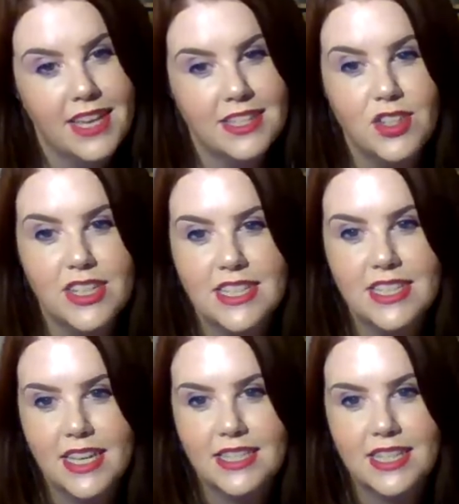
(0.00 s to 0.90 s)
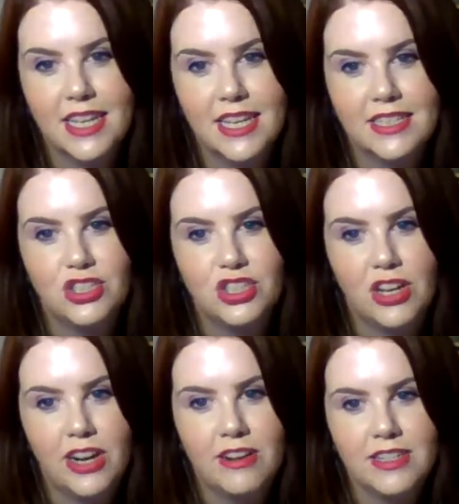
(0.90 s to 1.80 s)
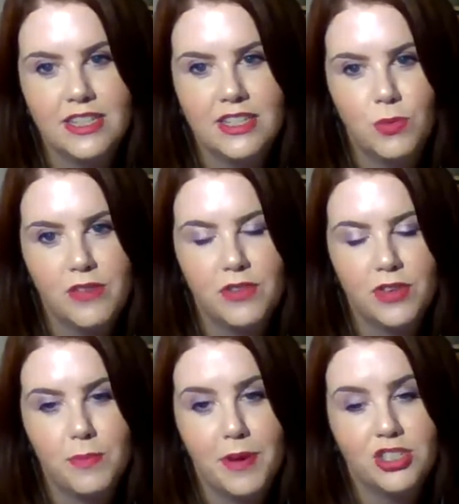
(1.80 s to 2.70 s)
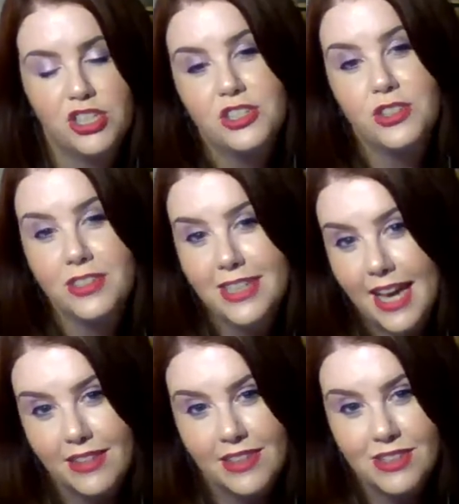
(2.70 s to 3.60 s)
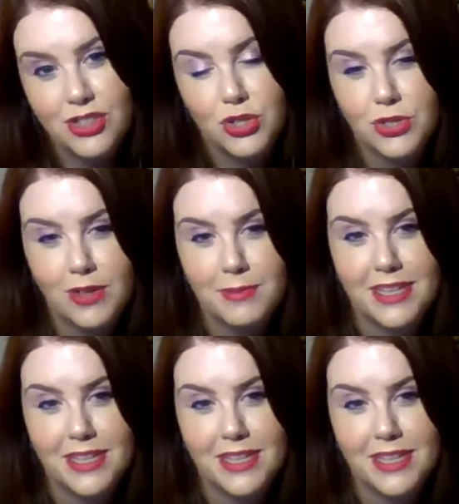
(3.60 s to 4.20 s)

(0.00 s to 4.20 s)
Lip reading: Yeah, Sonny says, did Jon Arryn need a wife who could bear children? Yeah, that's true.